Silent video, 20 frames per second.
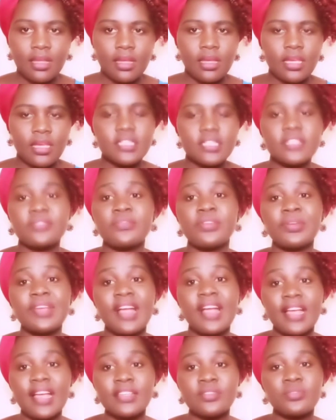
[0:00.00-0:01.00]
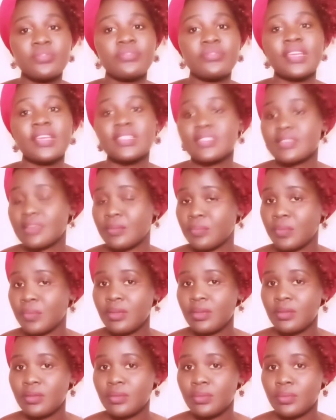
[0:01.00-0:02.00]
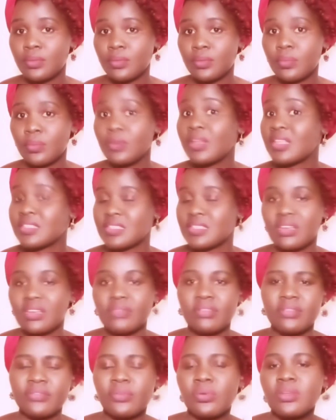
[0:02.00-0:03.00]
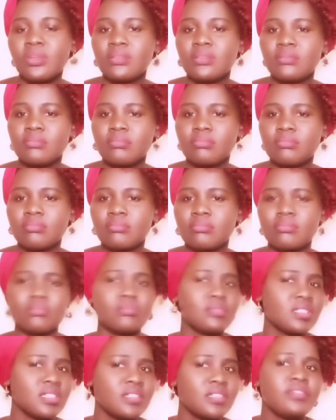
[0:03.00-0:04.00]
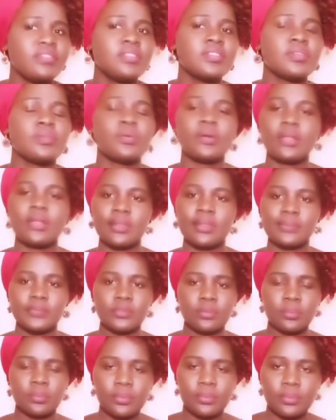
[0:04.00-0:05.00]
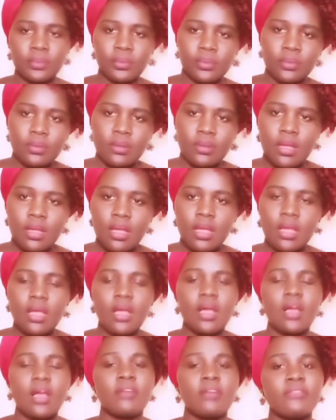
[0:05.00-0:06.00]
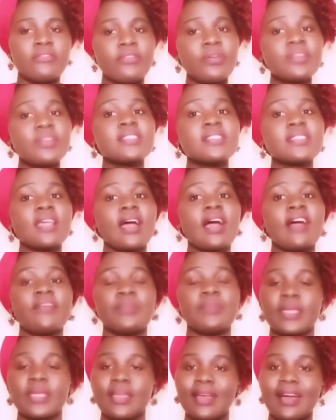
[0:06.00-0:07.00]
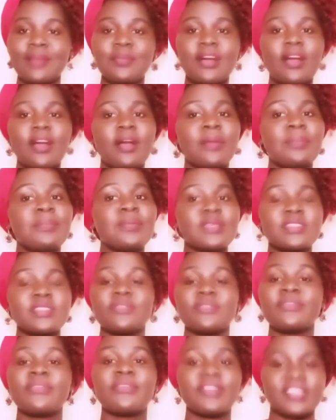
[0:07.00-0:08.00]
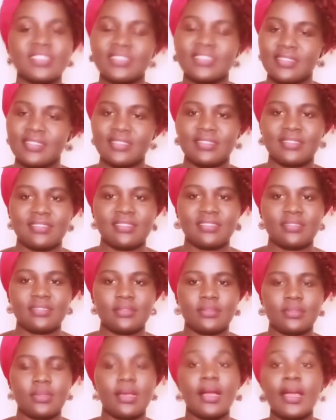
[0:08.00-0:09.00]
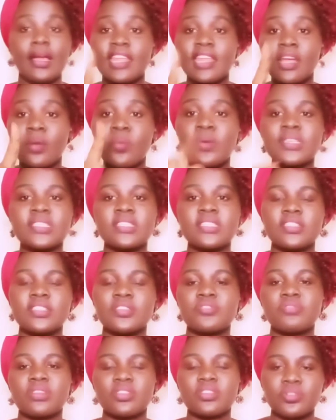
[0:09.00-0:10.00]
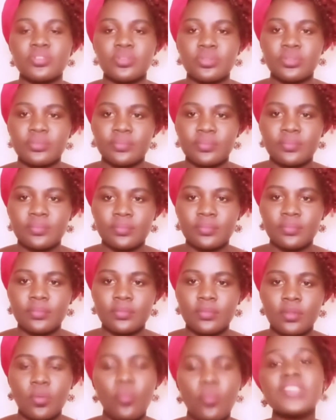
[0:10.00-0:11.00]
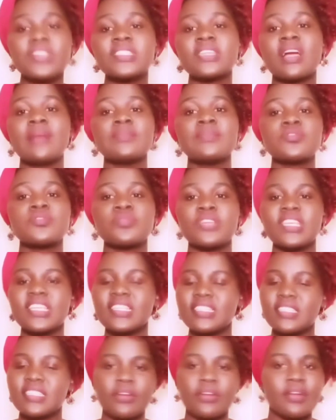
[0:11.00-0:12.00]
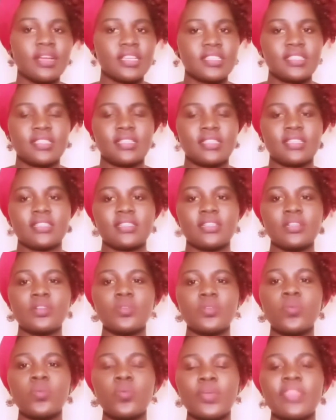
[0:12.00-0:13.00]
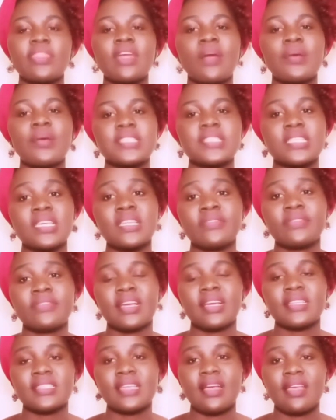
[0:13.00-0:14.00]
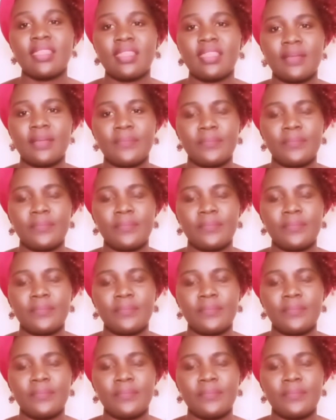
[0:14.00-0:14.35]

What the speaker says: It's very hard to find someone who doesn't have a phone, television, or a laptop. Phones have become our best friends and our worst distraction when it comes to interacting with our significant other.